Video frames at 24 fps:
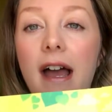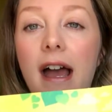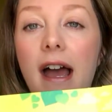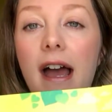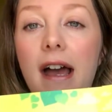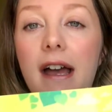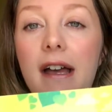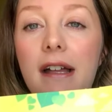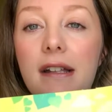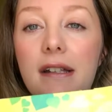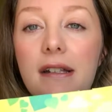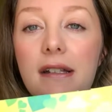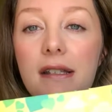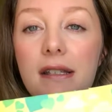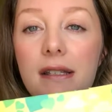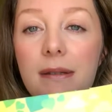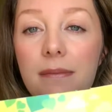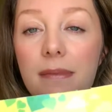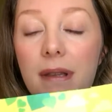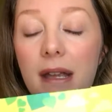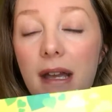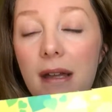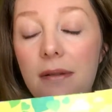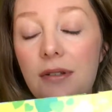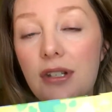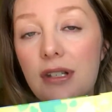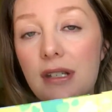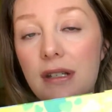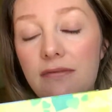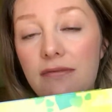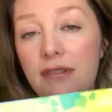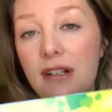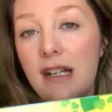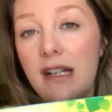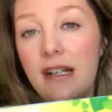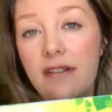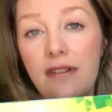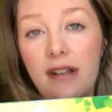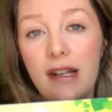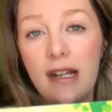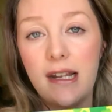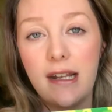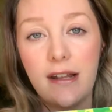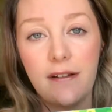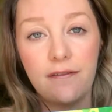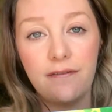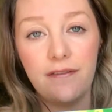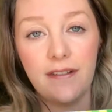And yeah, just
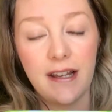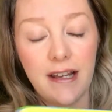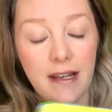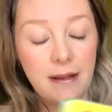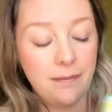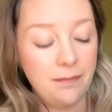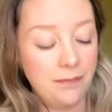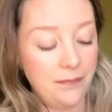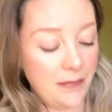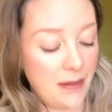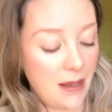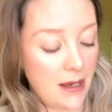really lovely.